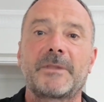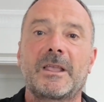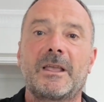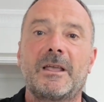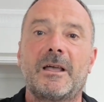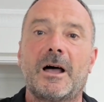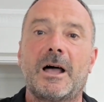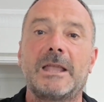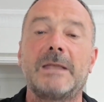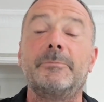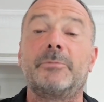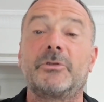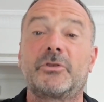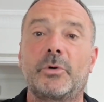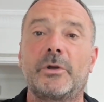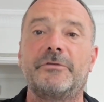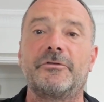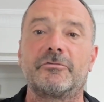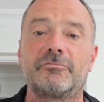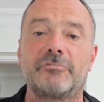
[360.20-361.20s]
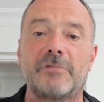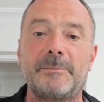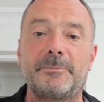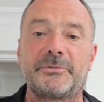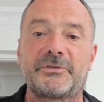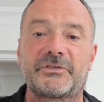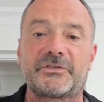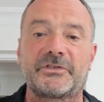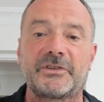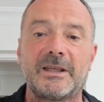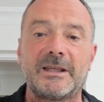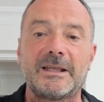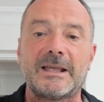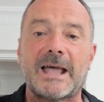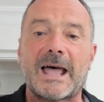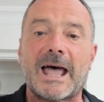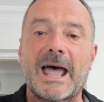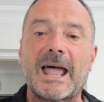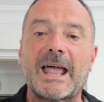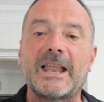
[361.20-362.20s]
in between the ribs,
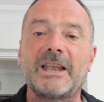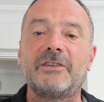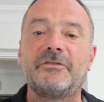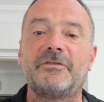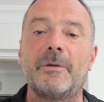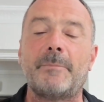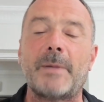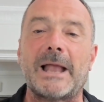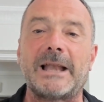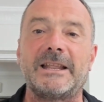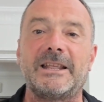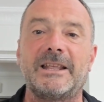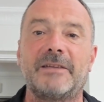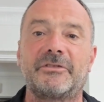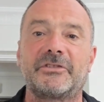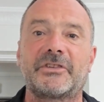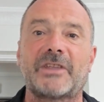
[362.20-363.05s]
and the belly at the same